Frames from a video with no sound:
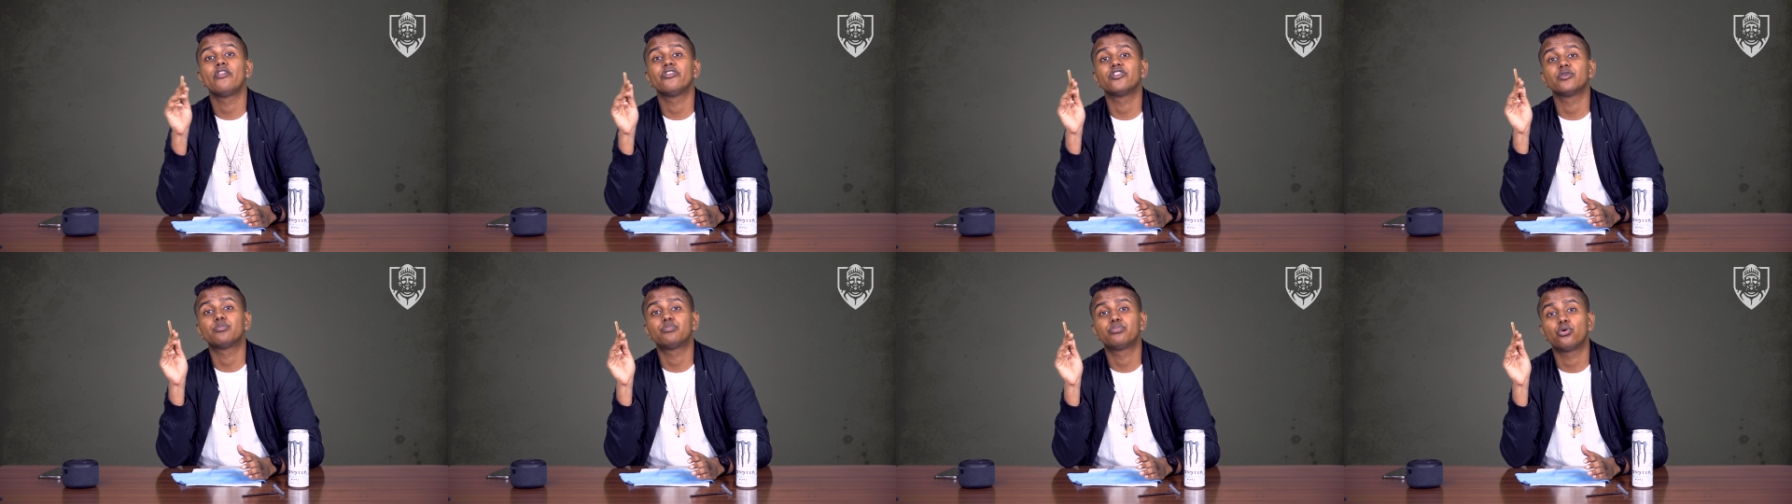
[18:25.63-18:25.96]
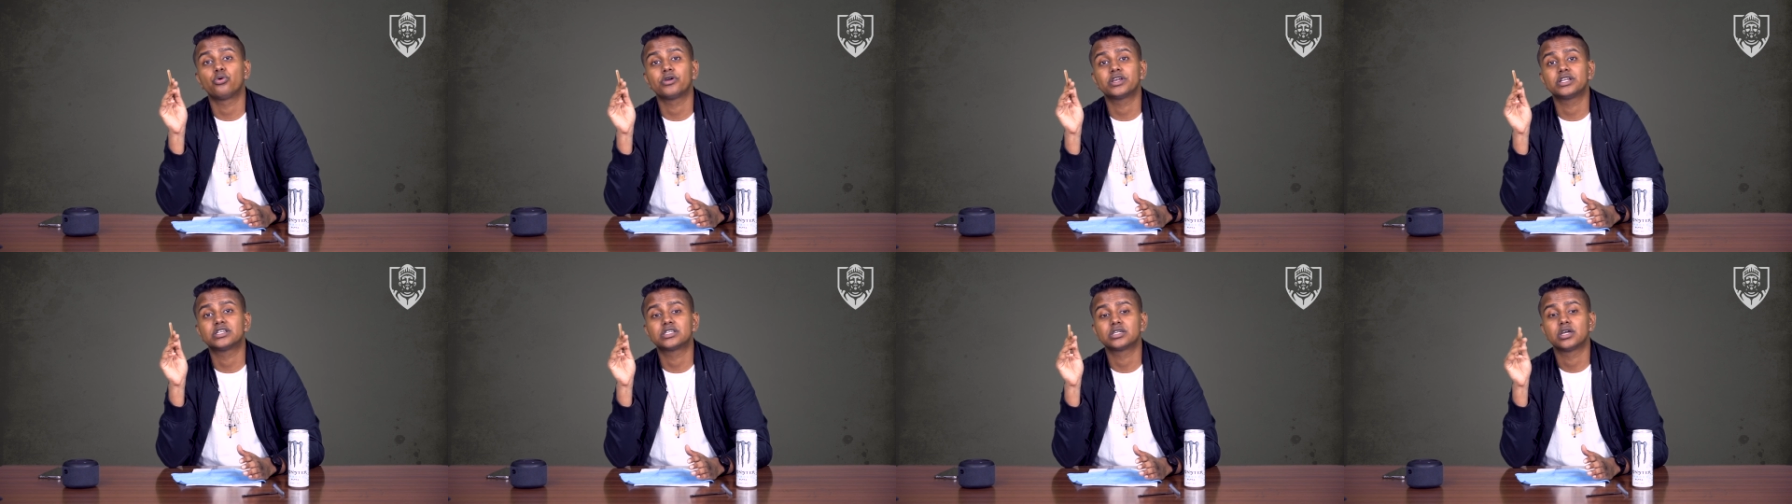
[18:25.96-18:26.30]
the
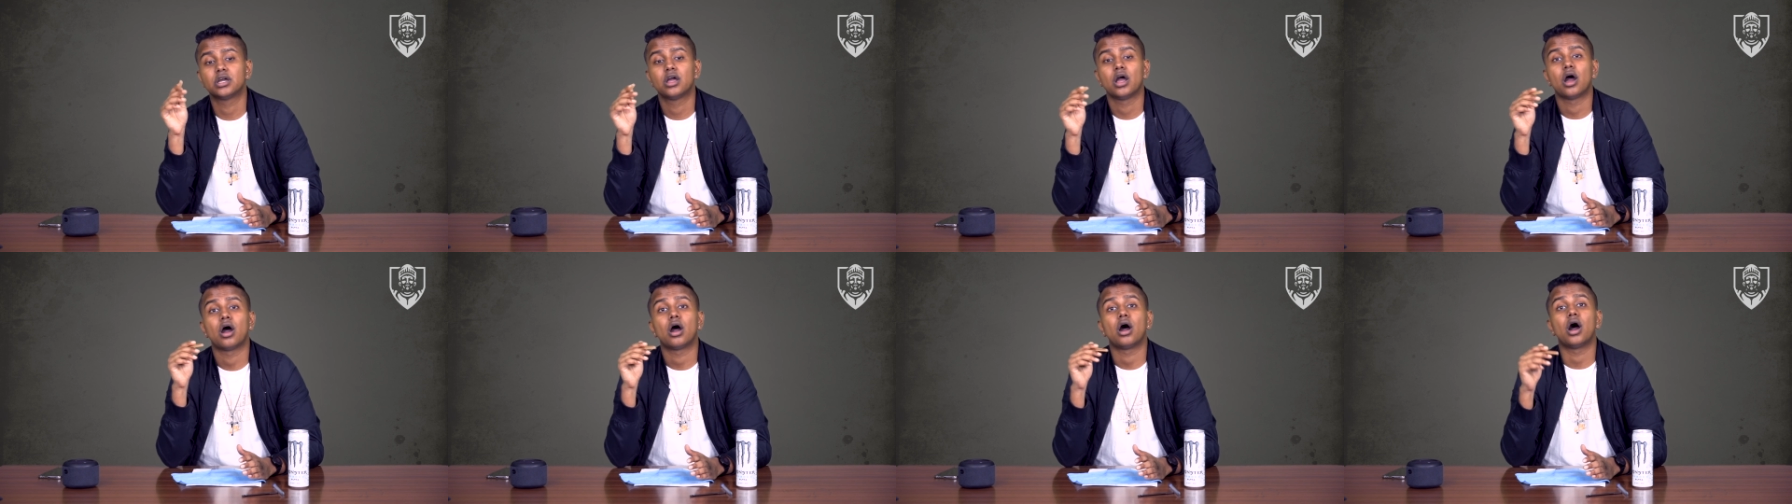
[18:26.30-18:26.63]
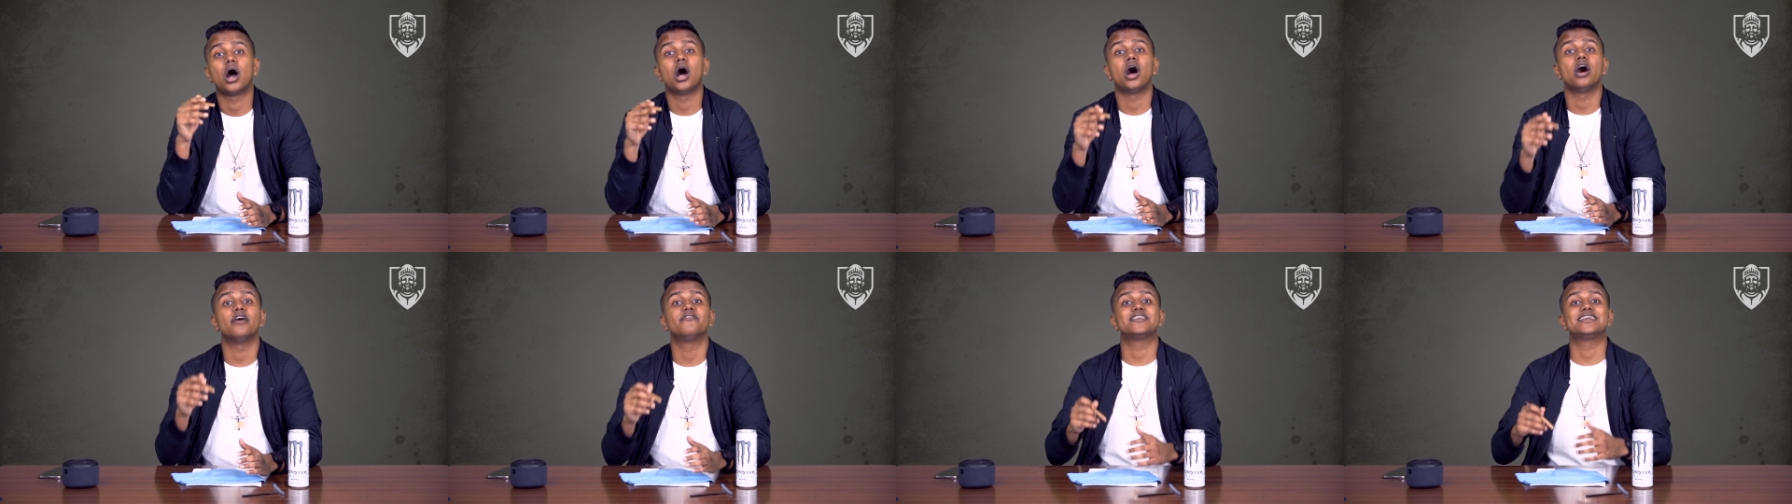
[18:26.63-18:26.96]
point
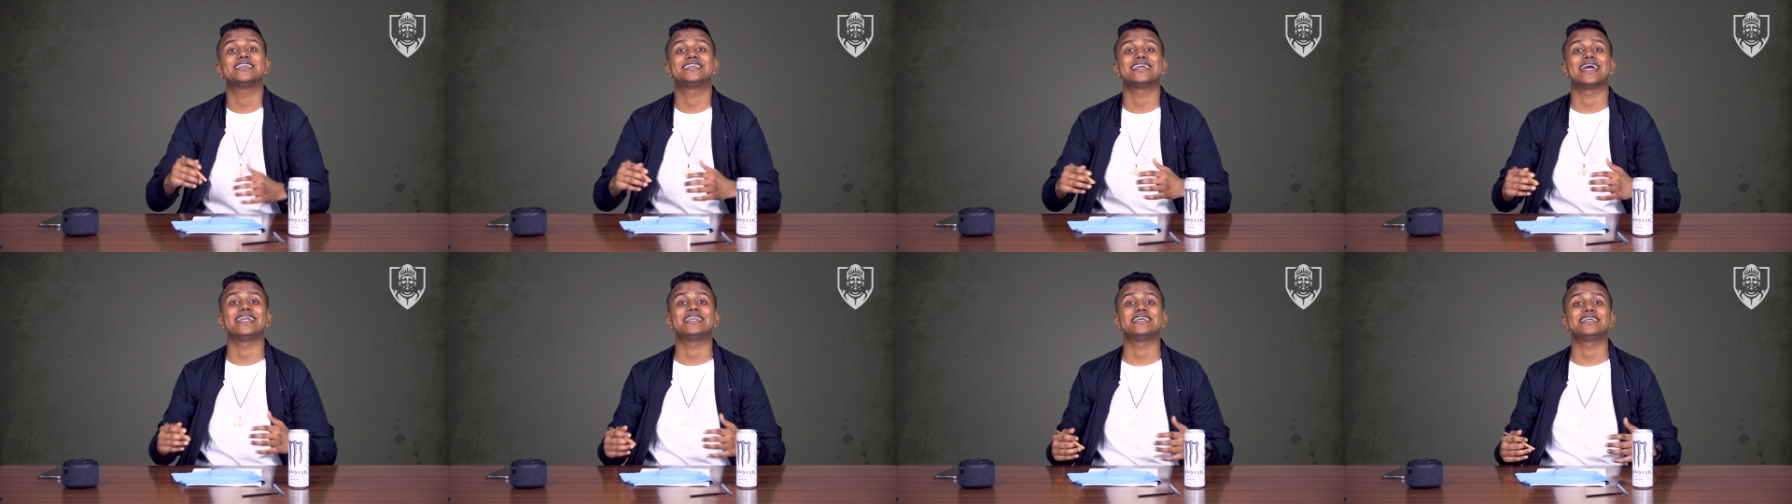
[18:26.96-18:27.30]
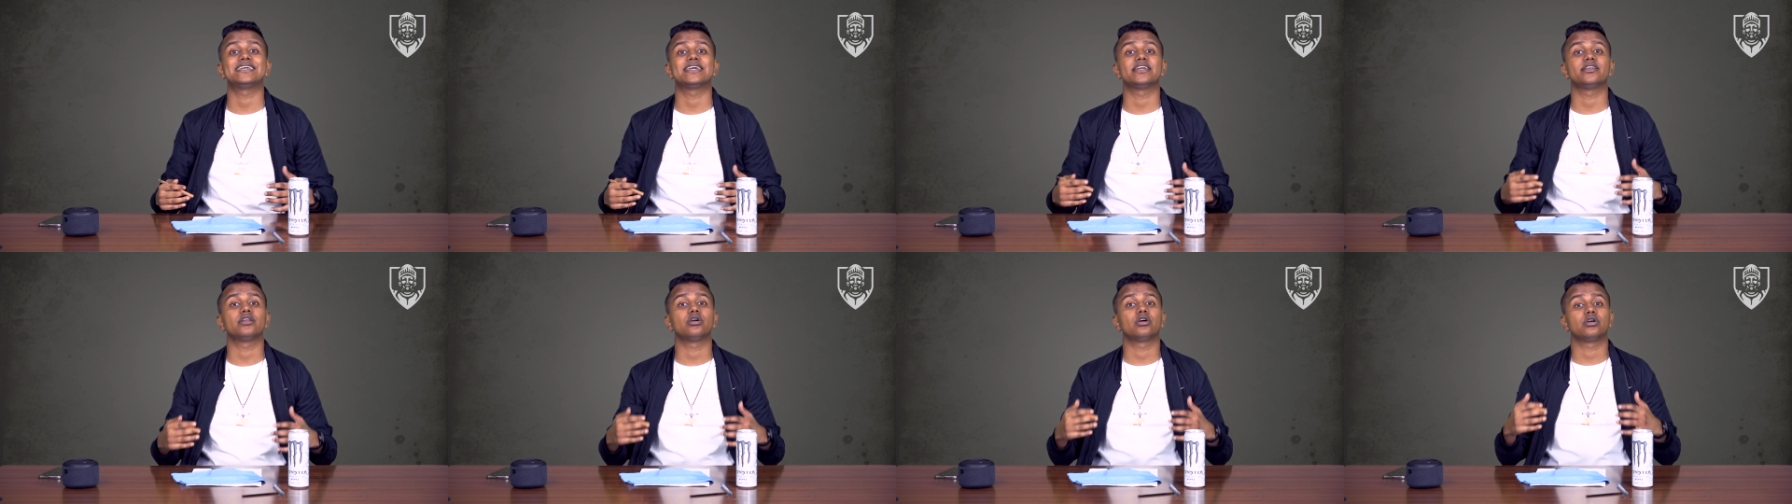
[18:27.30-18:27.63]
of getting
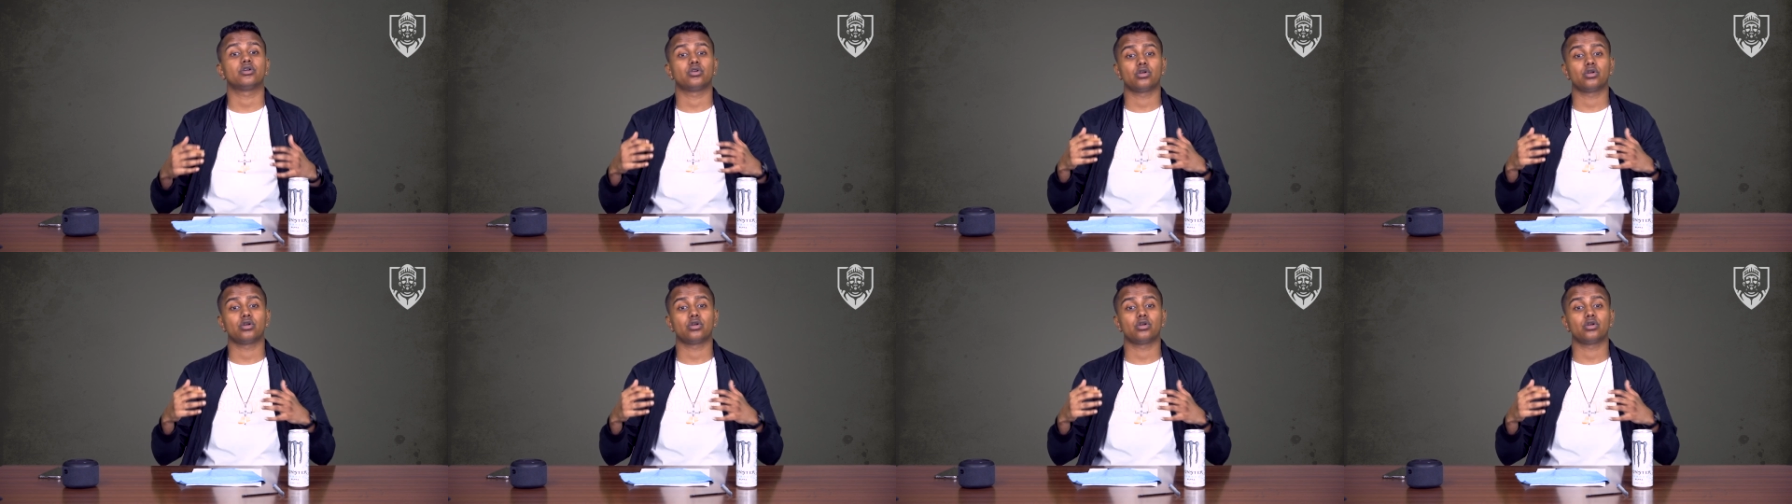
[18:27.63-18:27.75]
it